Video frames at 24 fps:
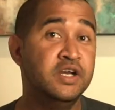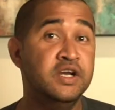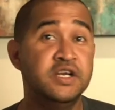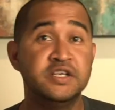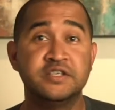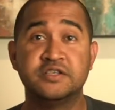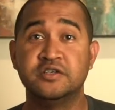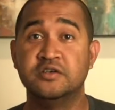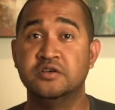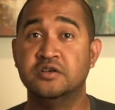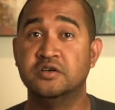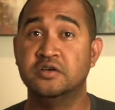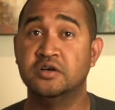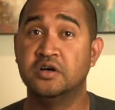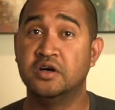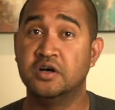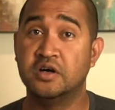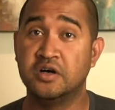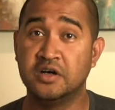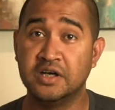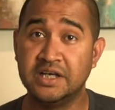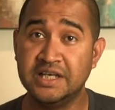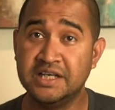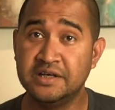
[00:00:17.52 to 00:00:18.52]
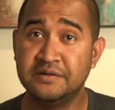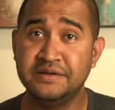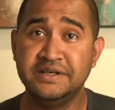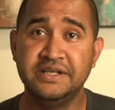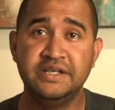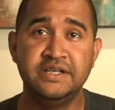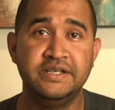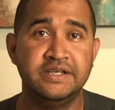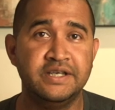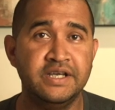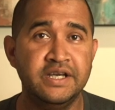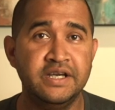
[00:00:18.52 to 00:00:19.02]
So earlier in the
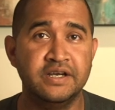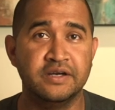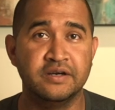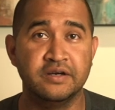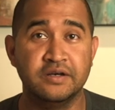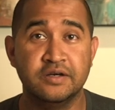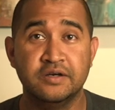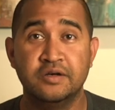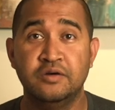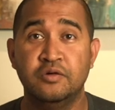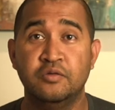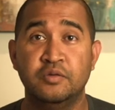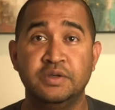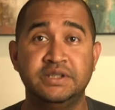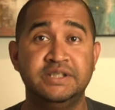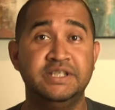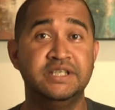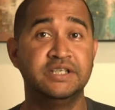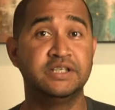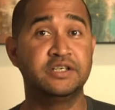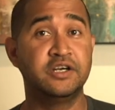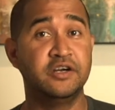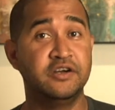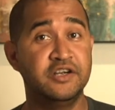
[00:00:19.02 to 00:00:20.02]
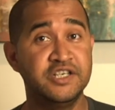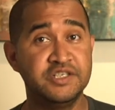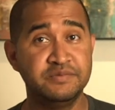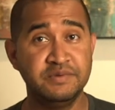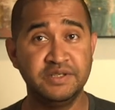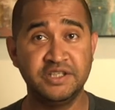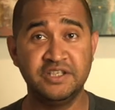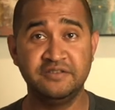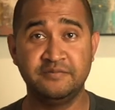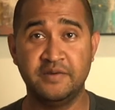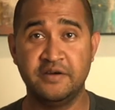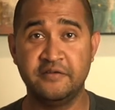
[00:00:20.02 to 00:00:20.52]
year, with the
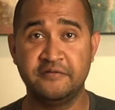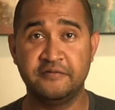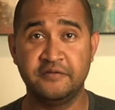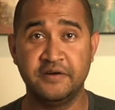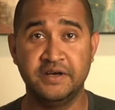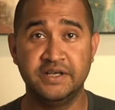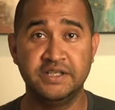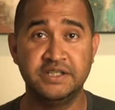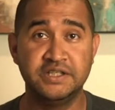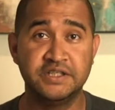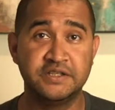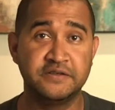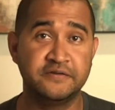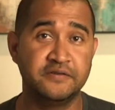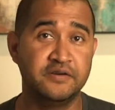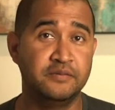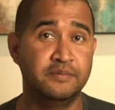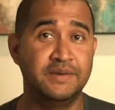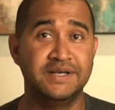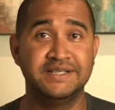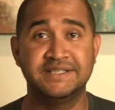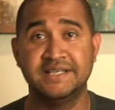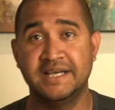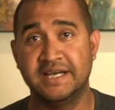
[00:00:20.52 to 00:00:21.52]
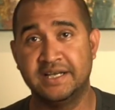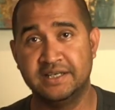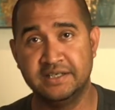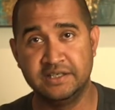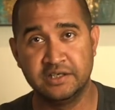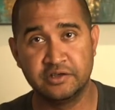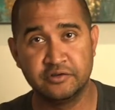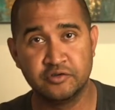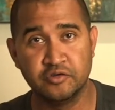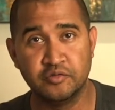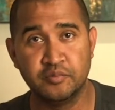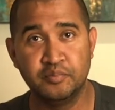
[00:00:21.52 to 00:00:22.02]
encouragement of my friends from my cycling
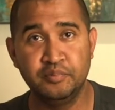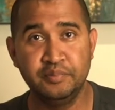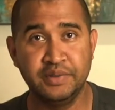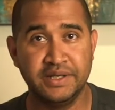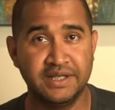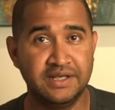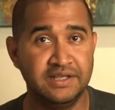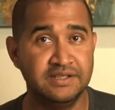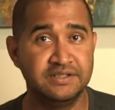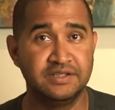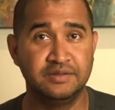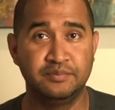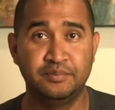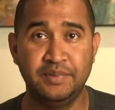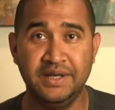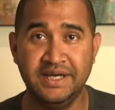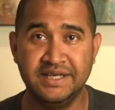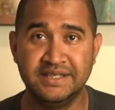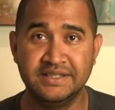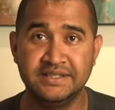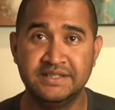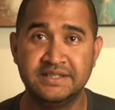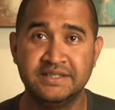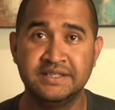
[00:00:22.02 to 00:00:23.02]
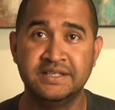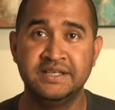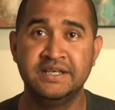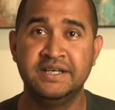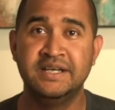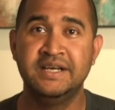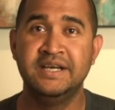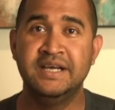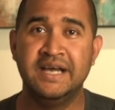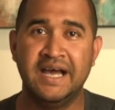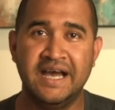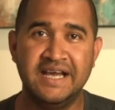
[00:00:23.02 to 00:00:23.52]
group Pedals and Pints,
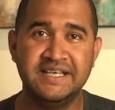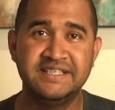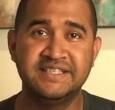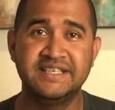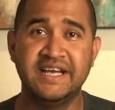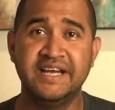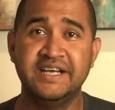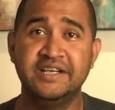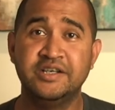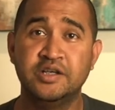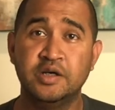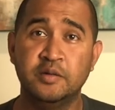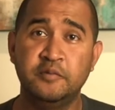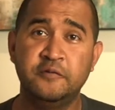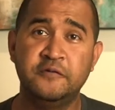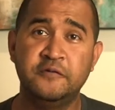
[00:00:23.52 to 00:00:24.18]
I signed up